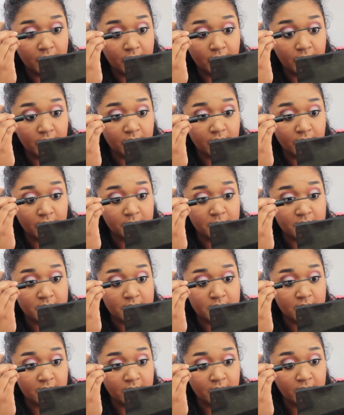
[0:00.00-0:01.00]
And I
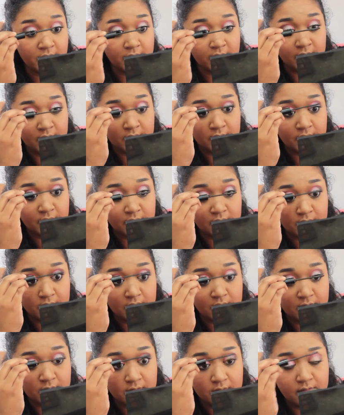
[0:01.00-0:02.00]
must say,
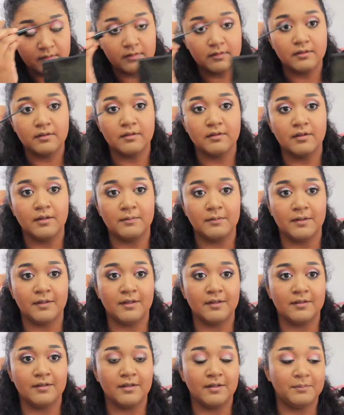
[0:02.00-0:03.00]
I'm
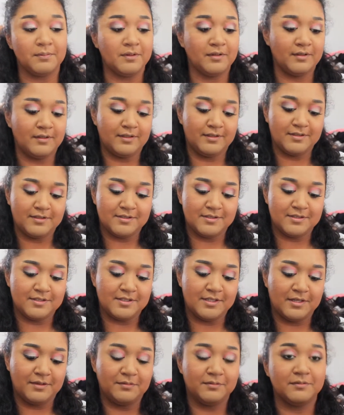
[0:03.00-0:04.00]
glad that I bought it because
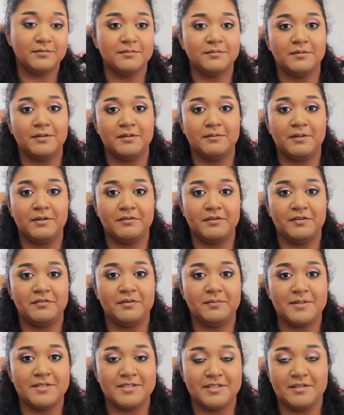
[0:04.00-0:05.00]
it's now one of my
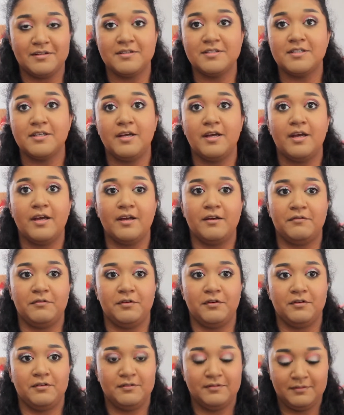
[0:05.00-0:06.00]
favorite mascaras
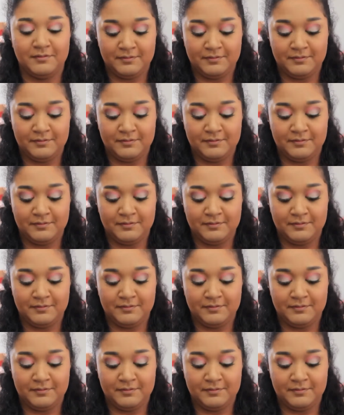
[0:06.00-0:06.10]
ever.